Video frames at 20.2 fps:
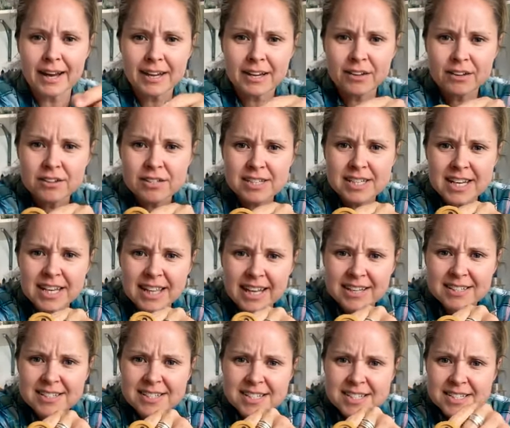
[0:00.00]
Can you see that
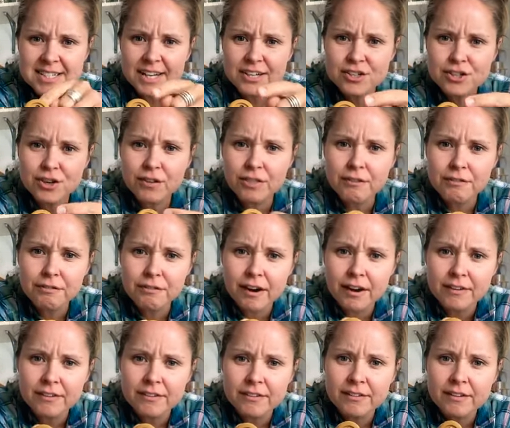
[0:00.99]
stitch on the
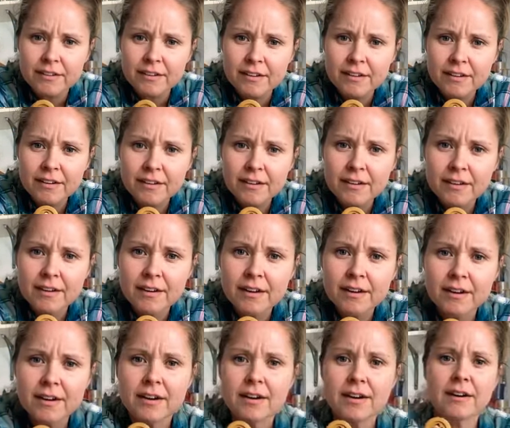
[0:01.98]
front?
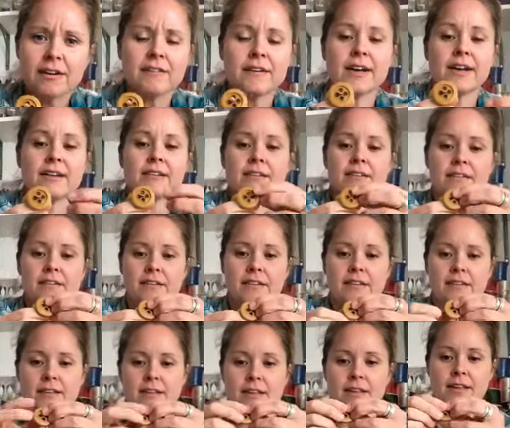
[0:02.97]
All right.
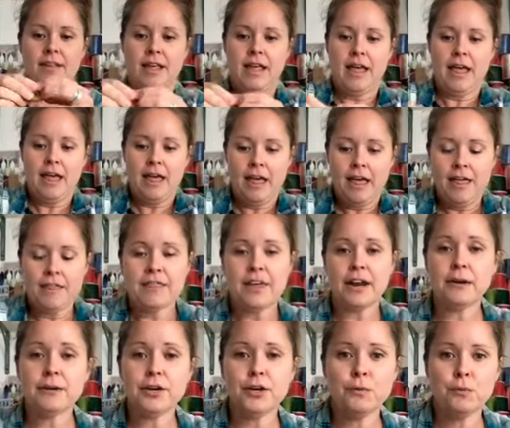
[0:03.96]
Then I'm
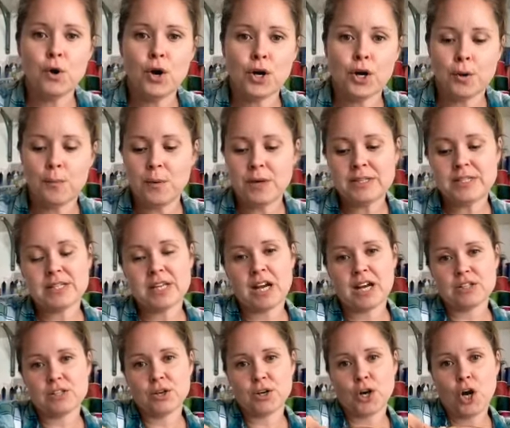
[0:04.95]
going to work on one side.
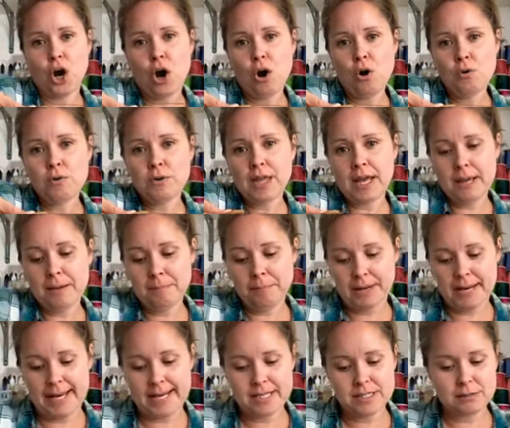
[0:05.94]
So I'm going to hold that in
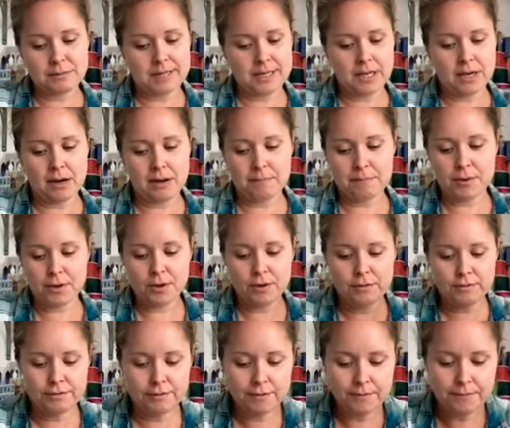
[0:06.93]
place so it can't
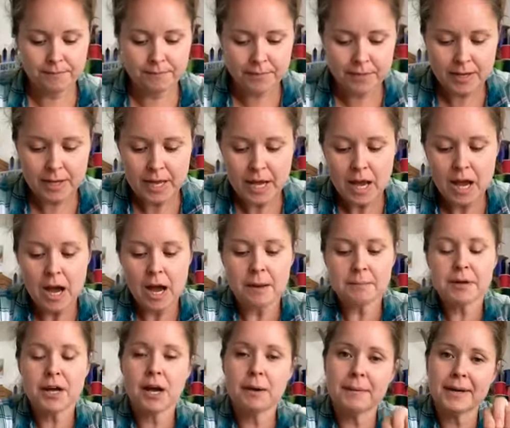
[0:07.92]
move. I'm
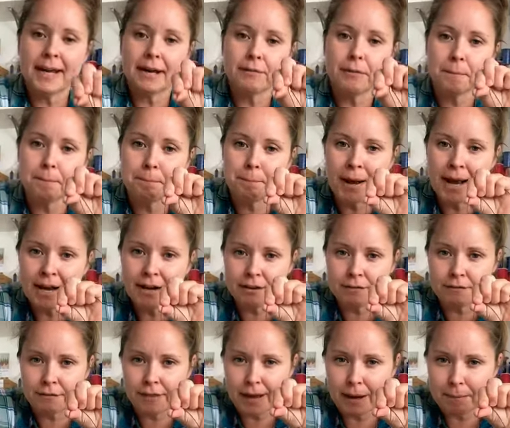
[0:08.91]
coming out the back of
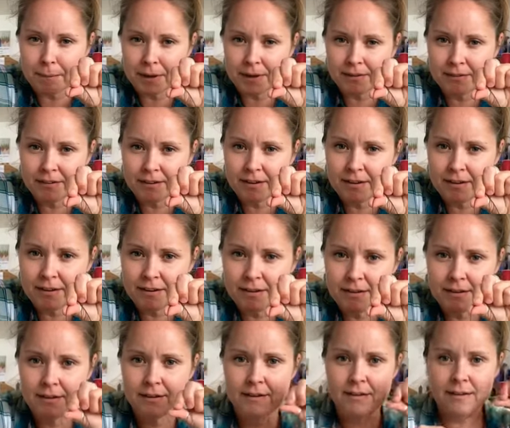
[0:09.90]
that button.
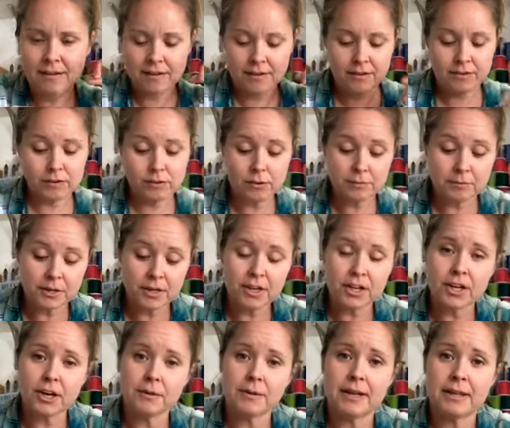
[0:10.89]
So I'm going to
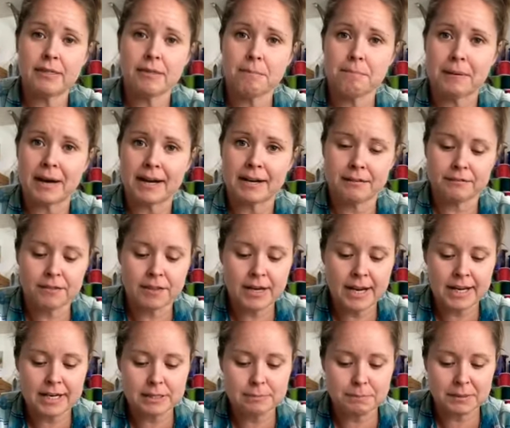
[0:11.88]
go in the back of the
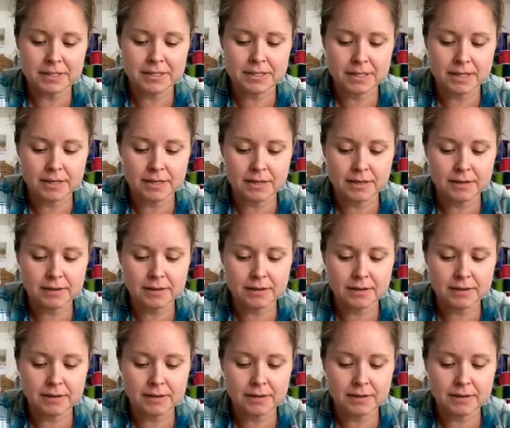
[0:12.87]
next button.